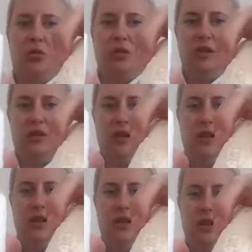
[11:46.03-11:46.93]
One is
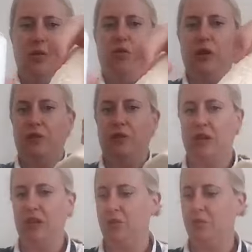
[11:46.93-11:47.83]
more
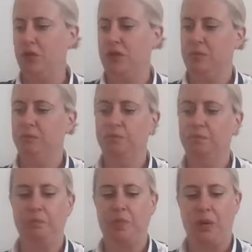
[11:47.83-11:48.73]
velvety and one
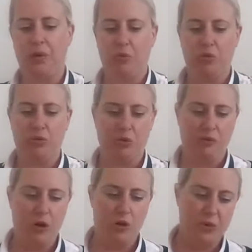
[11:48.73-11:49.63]
is a bit more
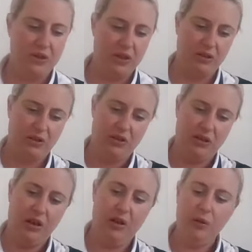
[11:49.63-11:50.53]
sort of open textured.